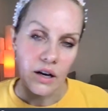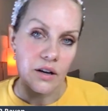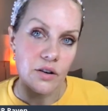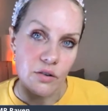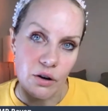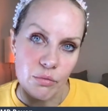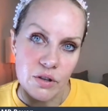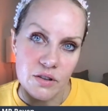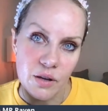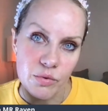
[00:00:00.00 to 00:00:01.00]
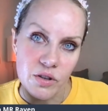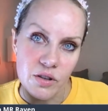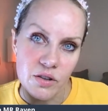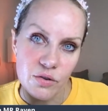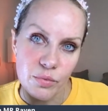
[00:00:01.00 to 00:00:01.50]
I don't know how many times I
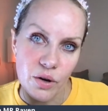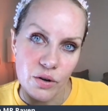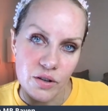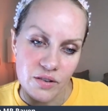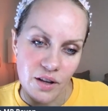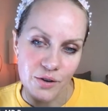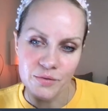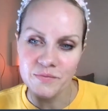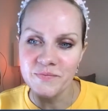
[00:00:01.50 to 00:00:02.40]
did, to be honest now.